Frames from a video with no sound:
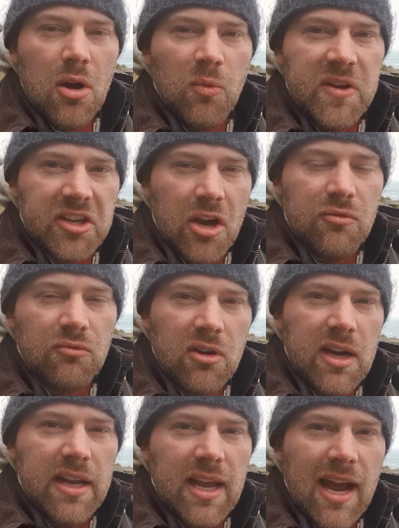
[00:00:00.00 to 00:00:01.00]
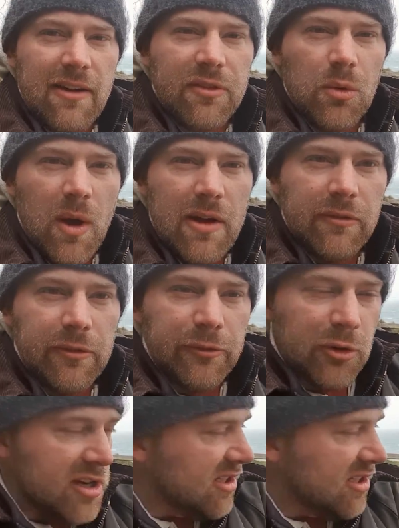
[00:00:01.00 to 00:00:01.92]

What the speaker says: we don't really have the weather for it.